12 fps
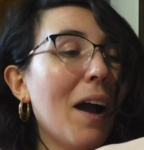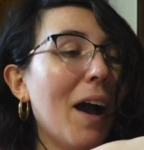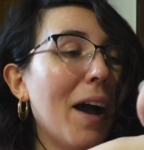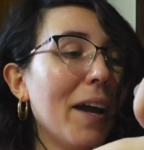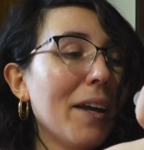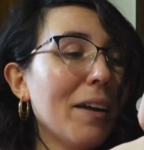
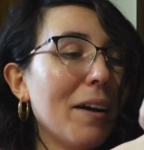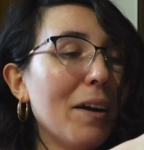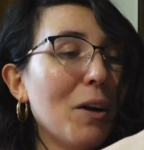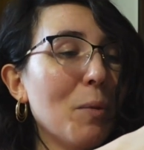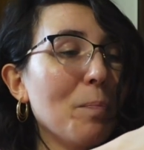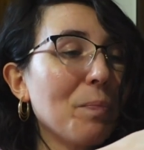I
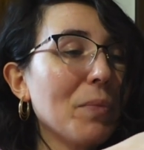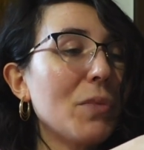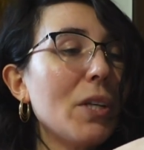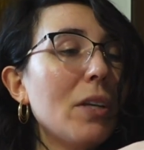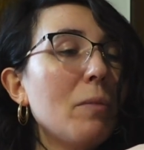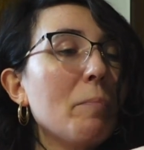um,
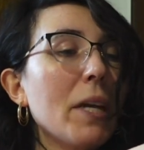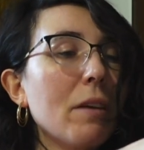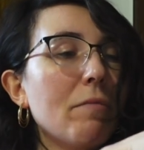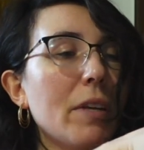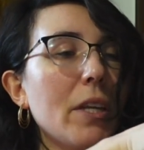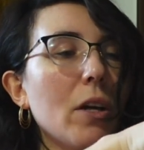did make
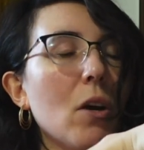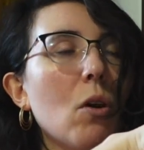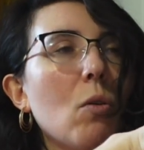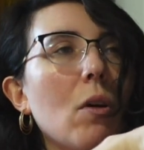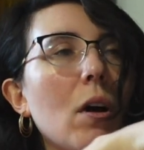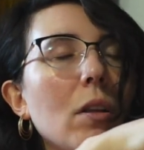a
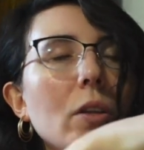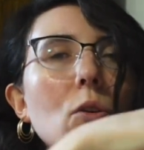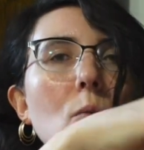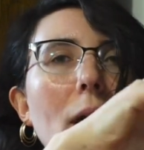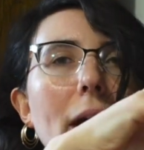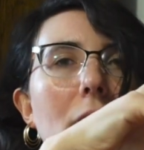video a
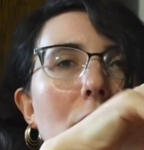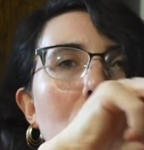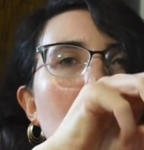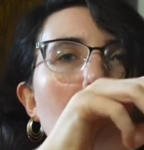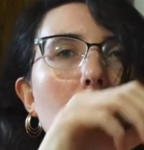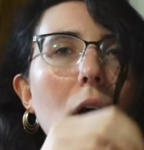little while
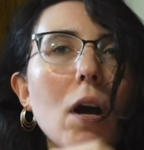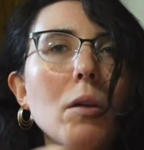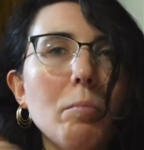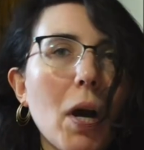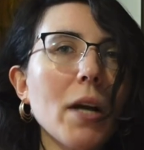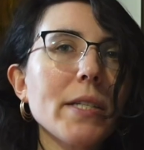ago
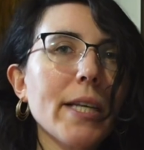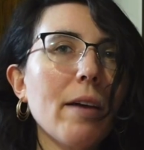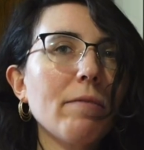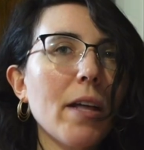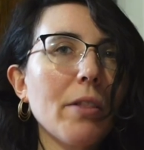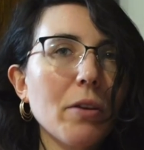on box
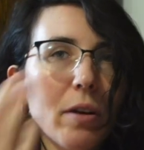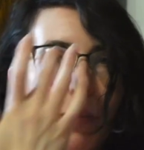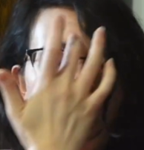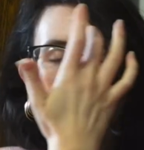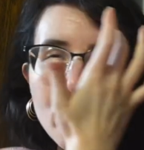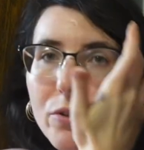calf leather. If
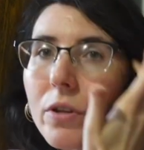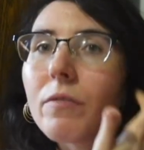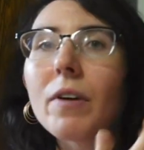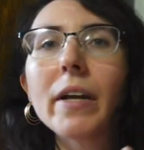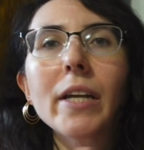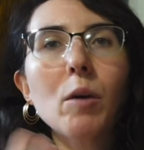you're interested in
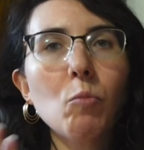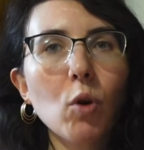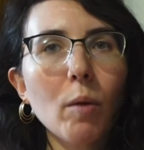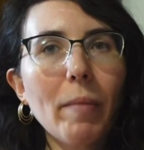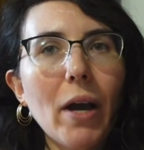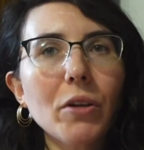finding out
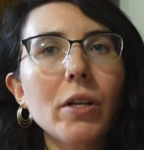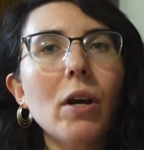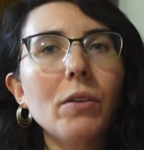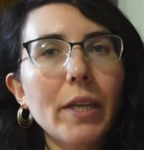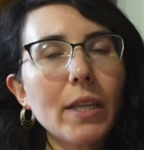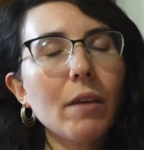more about it,
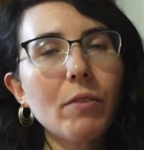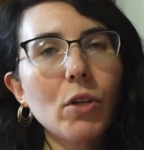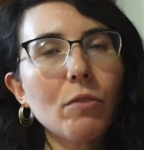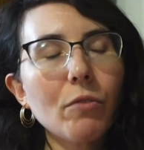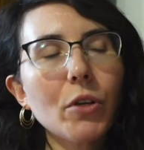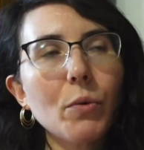I'll link that
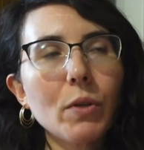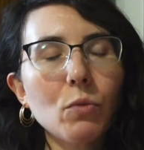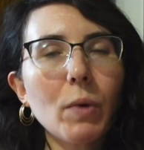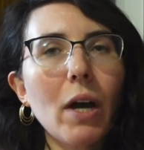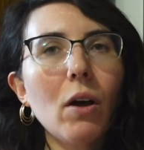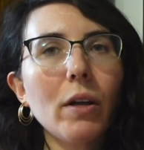video for you as
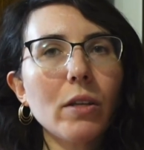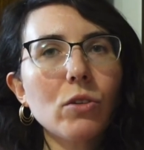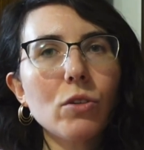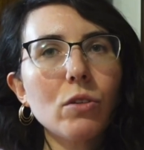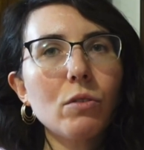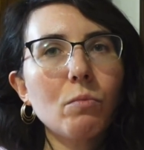well. It's
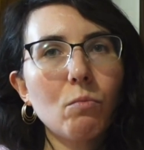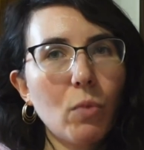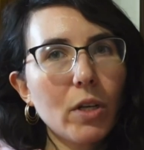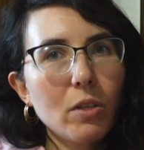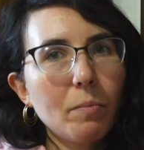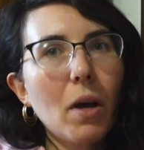just
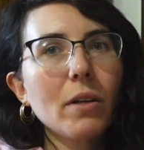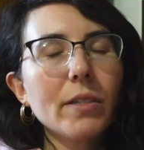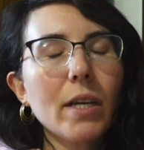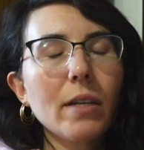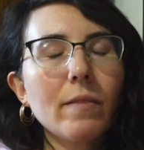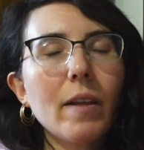what is box
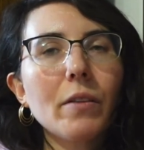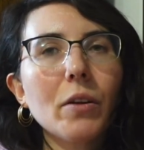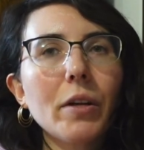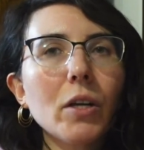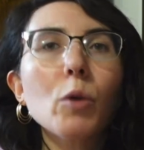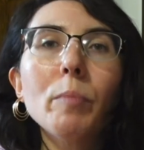calf leather
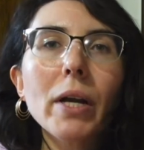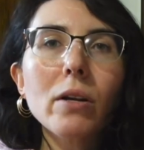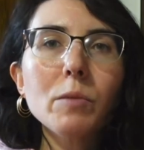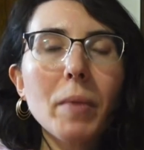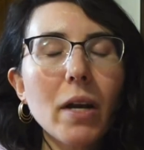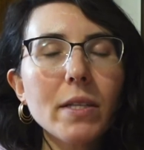and it
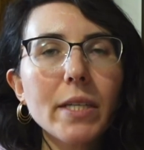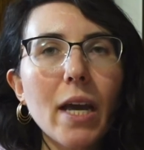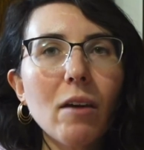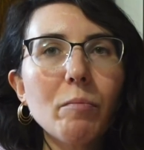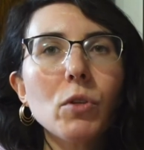compares box calf